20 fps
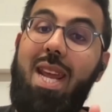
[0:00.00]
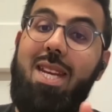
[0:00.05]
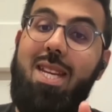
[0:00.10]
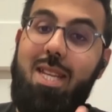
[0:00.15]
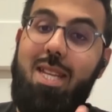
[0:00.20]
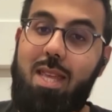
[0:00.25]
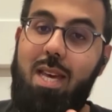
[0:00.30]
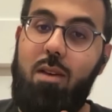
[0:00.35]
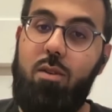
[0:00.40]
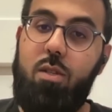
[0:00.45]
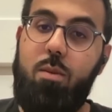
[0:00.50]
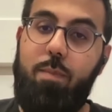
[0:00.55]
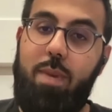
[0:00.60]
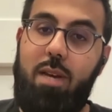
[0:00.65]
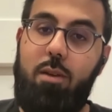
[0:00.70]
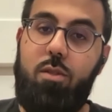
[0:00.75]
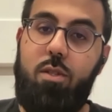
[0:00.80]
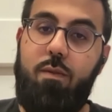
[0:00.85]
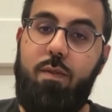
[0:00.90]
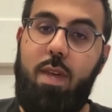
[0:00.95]
80,000
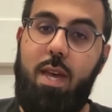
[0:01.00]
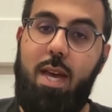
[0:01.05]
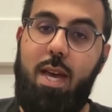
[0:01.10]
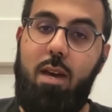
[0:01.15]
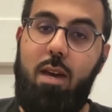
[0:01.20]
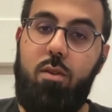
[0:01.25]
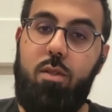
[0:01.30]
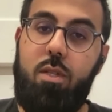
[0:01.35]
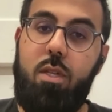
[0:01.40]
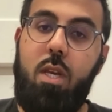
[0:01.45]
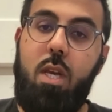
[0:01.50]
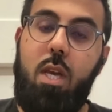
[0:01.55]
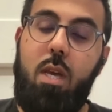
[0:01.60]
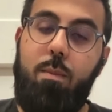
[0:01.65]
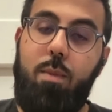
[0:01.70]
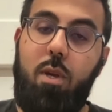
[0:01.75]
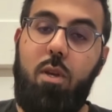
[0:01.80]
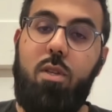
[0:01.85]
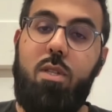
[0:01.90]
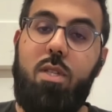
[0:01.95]
pounds of that house
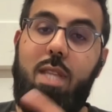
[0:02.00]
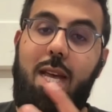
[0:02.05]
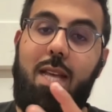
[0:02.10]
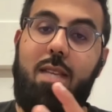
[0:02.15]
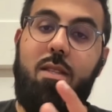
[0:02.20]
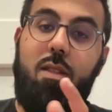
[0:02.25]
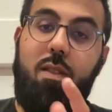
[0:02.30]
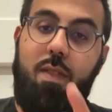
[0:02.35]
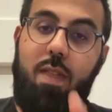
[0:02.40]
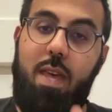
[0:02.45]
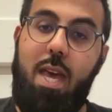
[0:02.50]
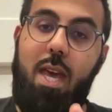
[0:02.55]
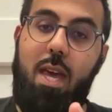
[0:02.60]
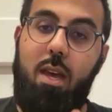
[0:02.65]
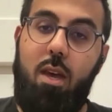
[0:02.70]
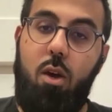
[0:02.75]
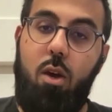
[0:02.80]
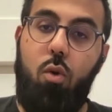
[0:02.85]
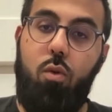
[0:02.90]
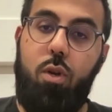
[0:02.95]
because that's
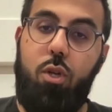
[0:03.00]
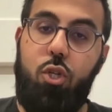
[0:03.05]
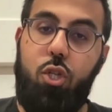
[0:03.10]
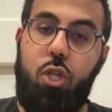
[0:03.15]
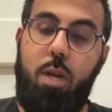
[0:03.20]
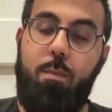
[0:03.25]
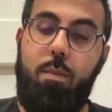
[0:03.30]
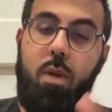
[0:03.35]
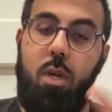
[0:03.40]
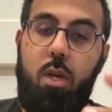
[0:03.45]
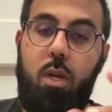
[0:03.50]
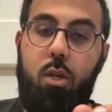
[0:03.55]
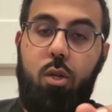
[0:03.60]
their ownership.